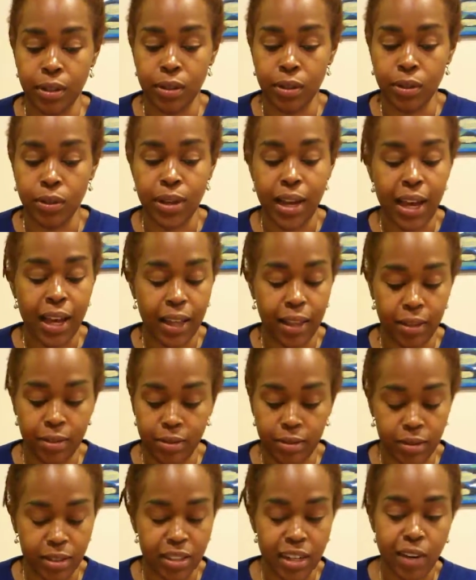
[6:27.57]
You got
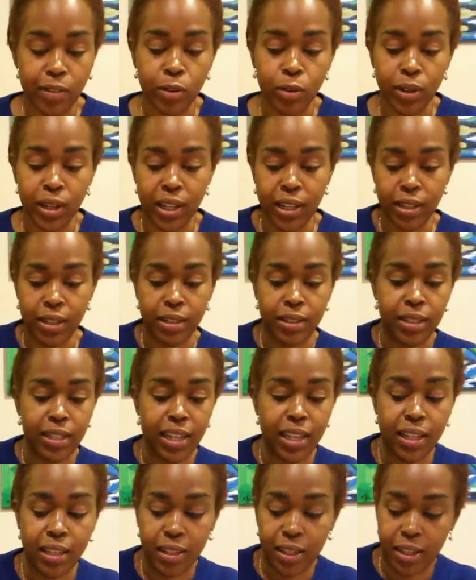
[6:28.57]
several endings.
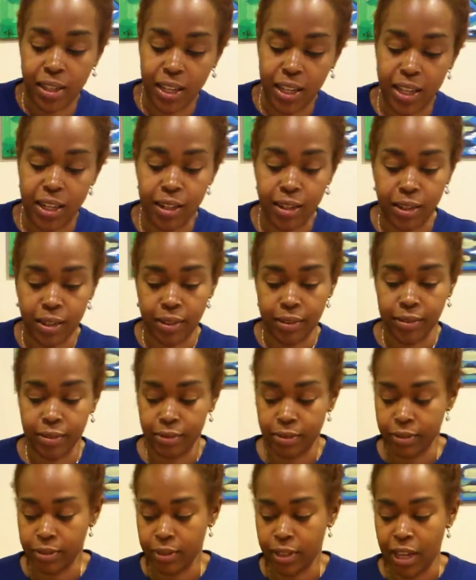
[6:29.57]
Ending.
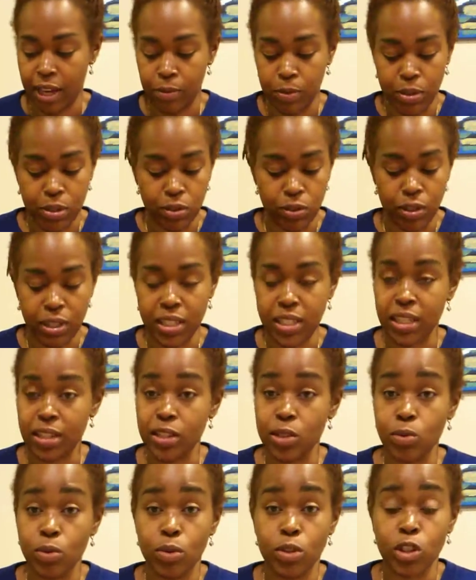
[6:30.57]
Okay, we saw the Ten
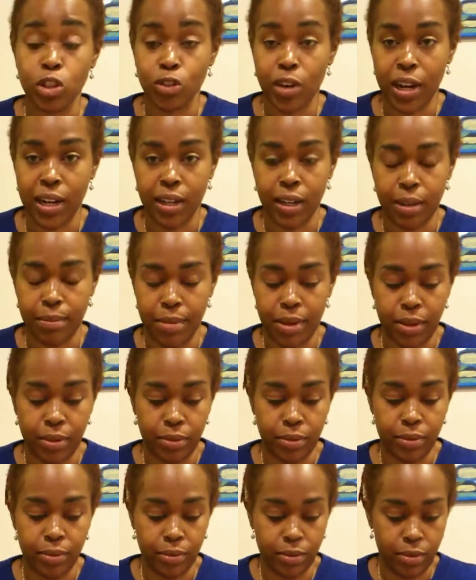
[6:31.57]
of Swords try to come
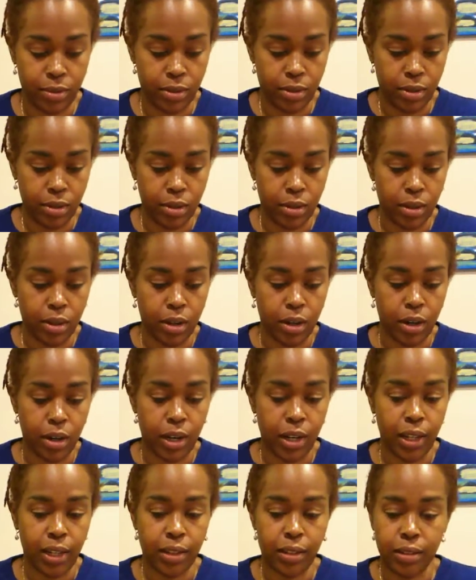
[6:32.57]
out. All
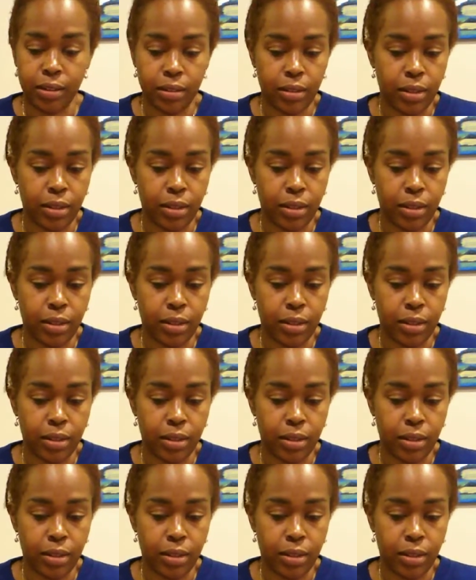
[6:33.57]
right?